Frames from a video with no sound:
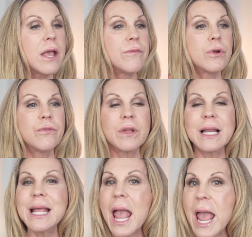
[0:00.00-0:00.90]
If you're
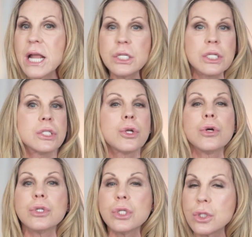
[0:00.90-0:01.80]
feeling anxious
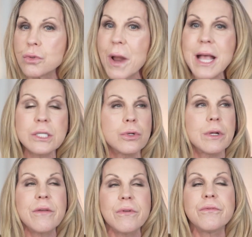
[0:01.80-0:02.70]
or stressed
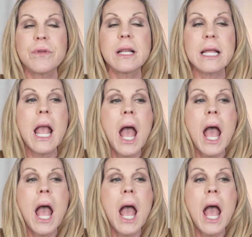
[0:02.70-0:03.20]
or even feeling